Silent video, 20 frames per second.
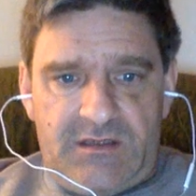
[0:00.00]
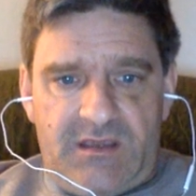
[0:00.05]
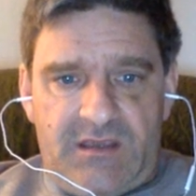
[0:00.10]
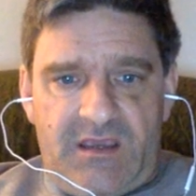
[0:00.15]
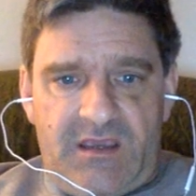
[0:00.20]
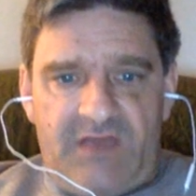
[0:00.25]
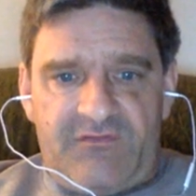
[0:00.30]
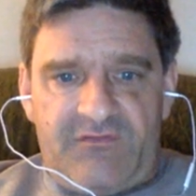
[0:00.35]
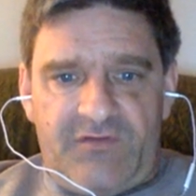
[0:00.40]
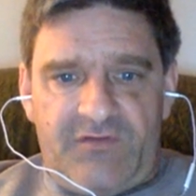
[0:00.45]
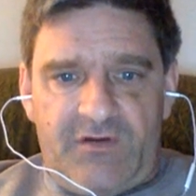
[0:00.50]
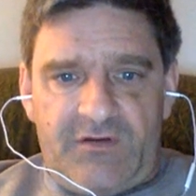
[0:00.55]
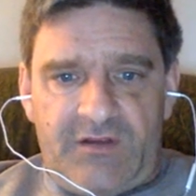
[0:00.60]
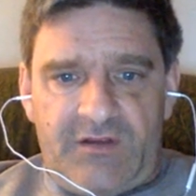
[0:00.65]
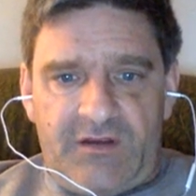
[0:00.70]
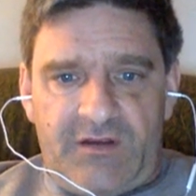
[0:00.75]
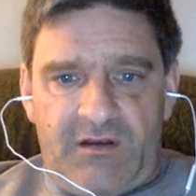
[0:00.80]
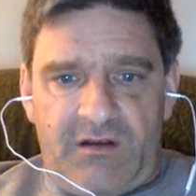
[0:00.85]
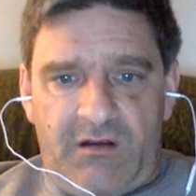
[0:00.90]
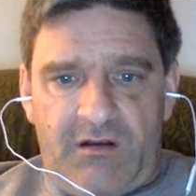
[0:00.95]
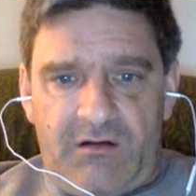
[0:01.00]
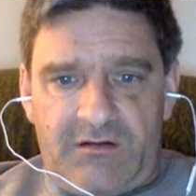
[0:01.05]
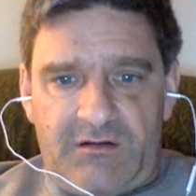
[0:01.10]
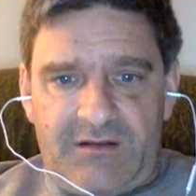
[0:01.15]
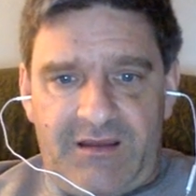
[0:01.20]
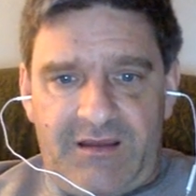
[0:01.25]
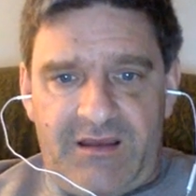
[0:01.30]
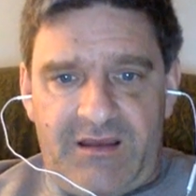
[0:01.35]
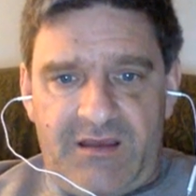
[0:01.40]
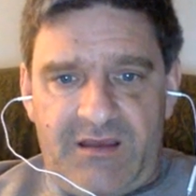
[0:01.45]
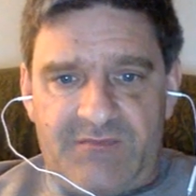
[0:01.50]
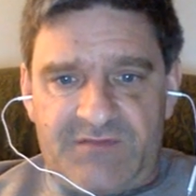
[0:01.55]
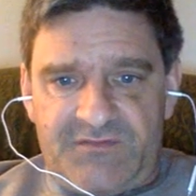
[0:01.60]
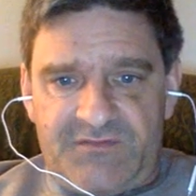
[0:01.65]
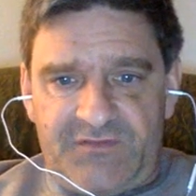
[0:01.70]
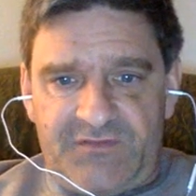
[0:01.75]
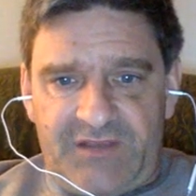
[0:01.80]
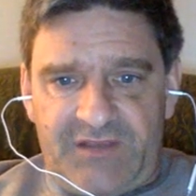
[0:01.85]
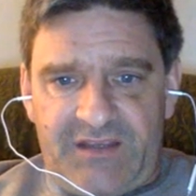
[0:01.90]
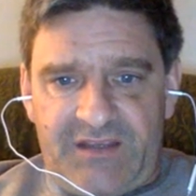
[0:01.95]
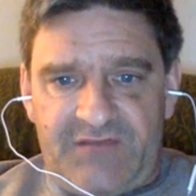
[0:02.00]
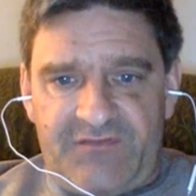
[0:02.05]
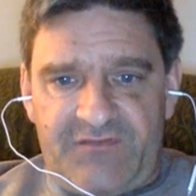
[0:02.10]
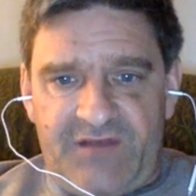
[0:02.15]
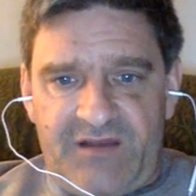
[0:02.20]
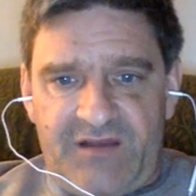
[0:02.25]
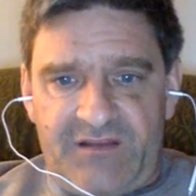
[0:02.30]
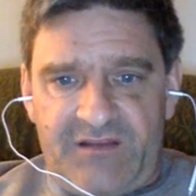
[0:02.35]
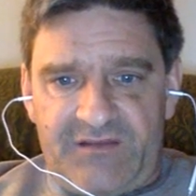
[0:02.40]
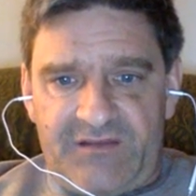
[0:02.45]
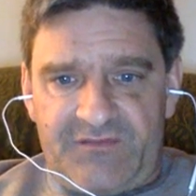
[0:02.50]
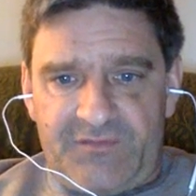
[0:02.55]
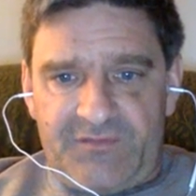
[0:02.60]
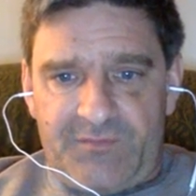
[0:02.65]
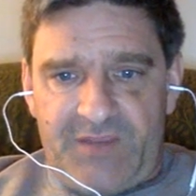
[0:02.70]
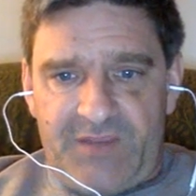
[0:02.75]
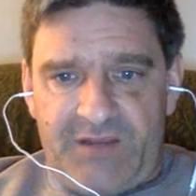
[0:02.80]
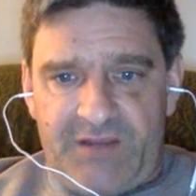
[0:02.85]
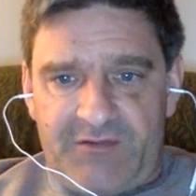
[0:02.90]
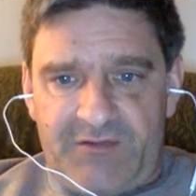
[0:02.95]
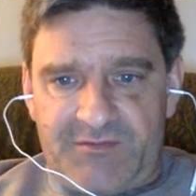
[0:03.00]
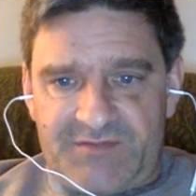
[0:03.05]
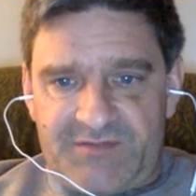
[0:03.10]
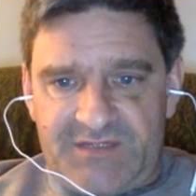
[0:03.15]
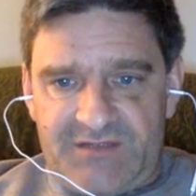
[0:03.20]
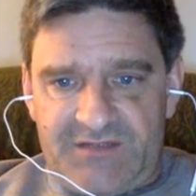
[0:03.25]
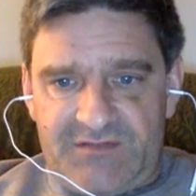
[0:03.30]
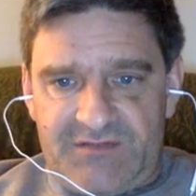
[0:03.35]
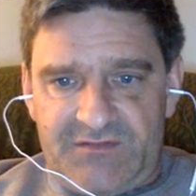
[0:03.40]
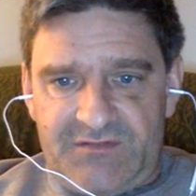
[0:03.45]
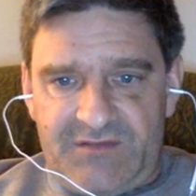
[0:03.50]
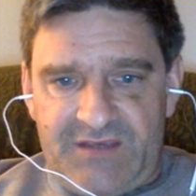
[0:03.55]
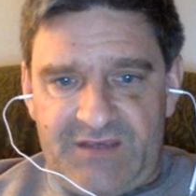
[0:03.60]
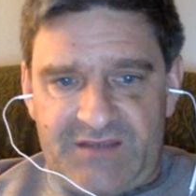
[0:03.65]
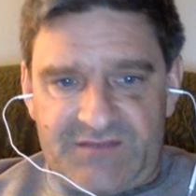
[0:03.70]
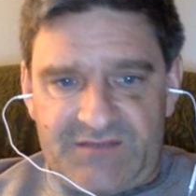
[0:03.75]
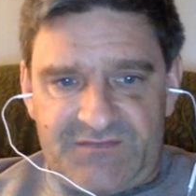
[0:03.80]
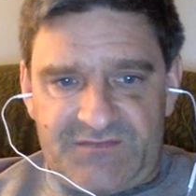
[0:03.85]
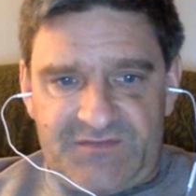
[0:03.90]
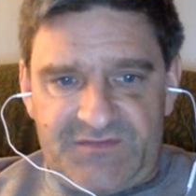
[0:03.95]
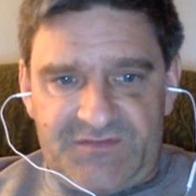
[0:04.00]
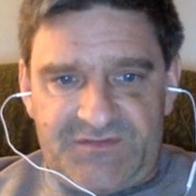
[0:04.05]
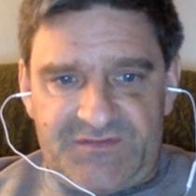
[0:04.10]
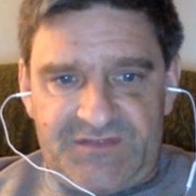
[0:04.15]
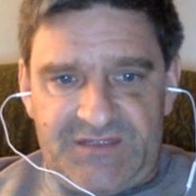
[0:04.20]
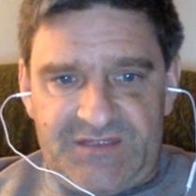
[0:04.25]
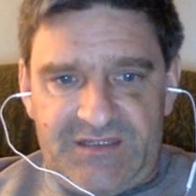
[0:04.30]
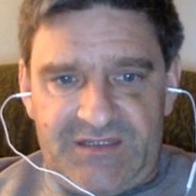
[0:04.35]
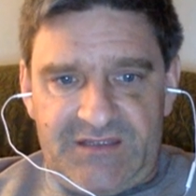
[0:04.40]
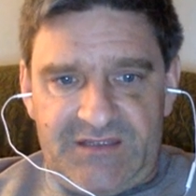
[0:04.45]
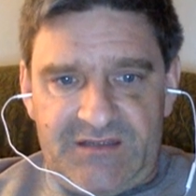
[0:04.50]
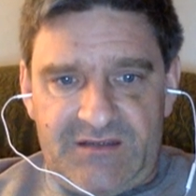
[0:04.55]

had fallen on hard times of late, filing for bankruptcy in 2015,